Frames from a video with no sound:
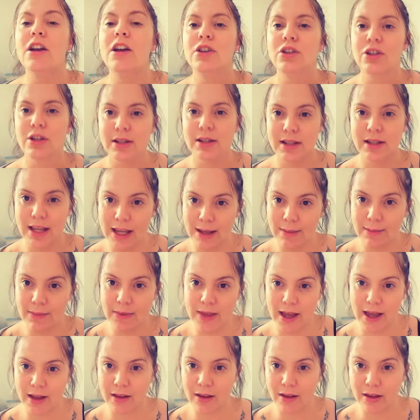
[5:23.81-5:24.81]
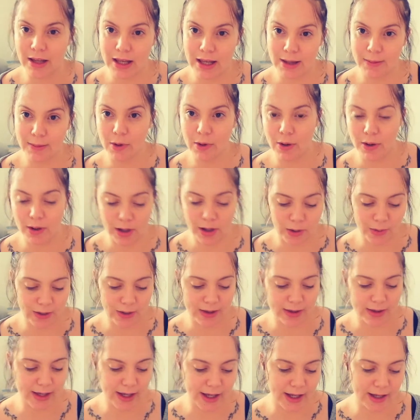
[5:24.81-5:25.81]
Just keep going
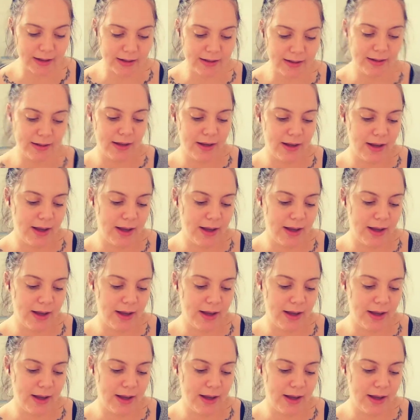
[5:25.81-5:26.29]
with that.